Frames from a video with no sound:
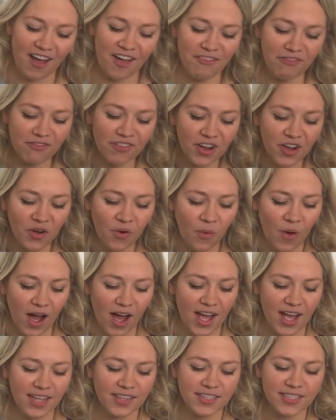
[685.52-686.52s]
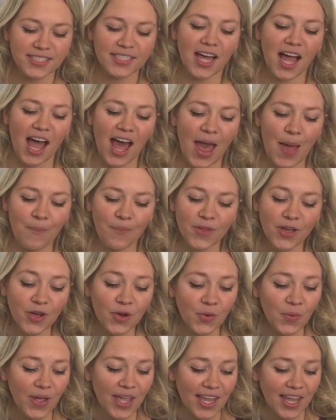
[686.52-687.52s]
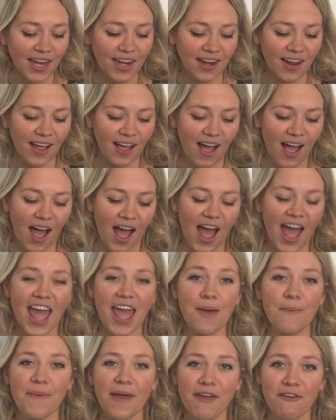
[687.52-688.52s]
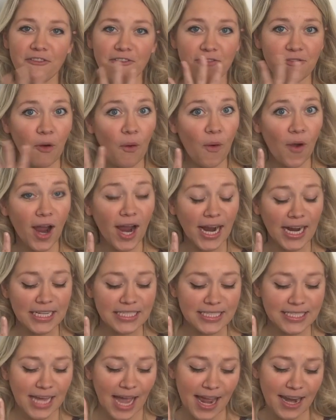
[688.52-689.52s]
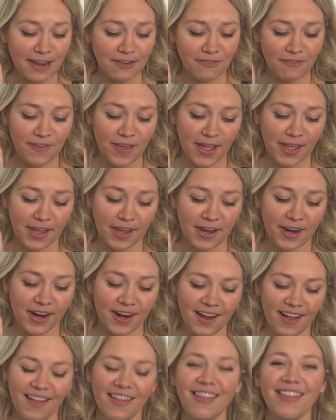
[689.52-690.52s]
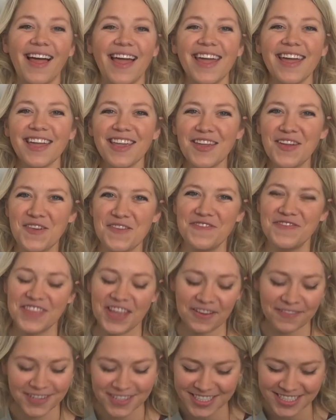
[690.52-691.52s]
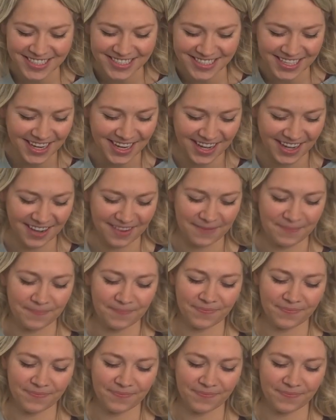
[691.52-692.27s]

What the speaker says: Of the quads, I'm the queen. I am a four-sided figure like you've never seen.